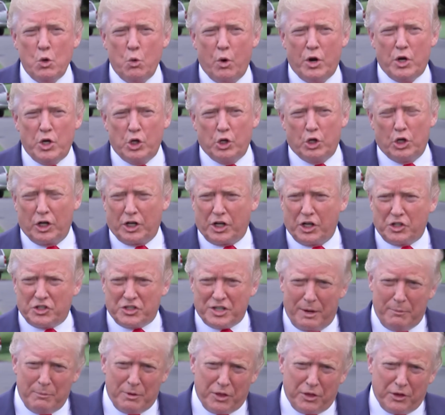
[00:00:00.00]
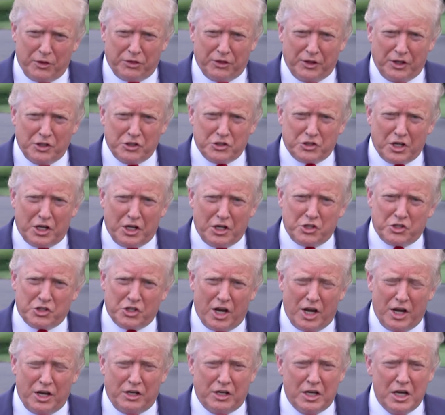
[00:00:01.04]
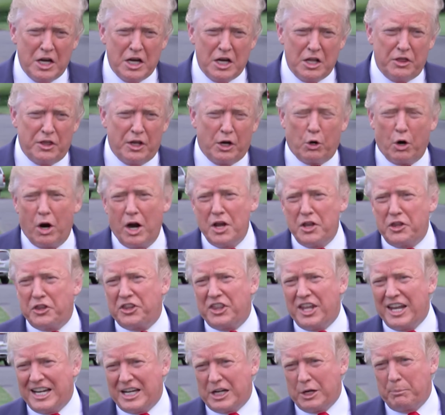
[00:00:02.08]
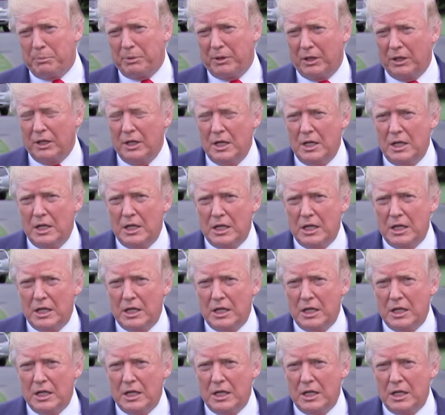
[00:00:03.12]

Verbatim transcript: When you look at some of the things they said, they're unthinkable.